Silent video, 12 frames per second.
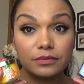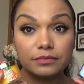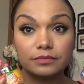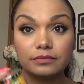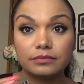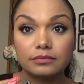
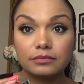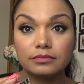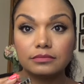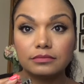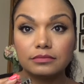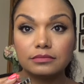
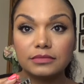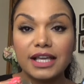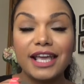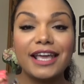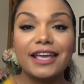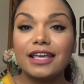
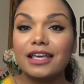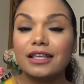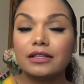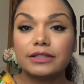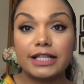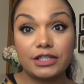
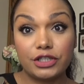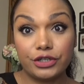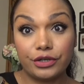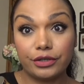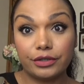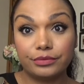That's the
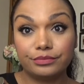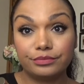dog.